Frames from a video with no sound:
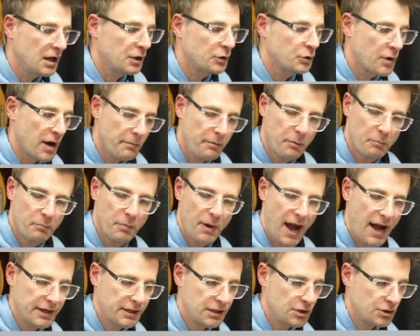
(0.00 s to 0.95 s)
Grab a
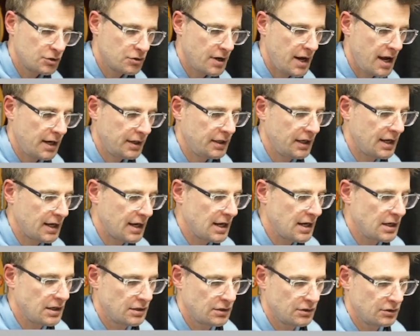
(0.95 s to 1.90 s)
backing track
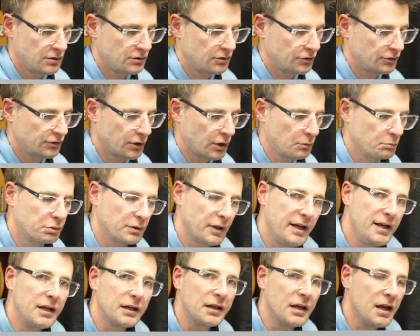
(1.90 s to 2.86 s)
and start
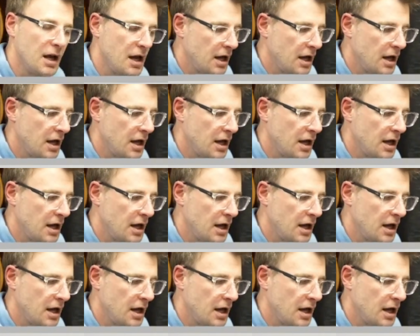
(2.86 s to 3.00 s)
playing.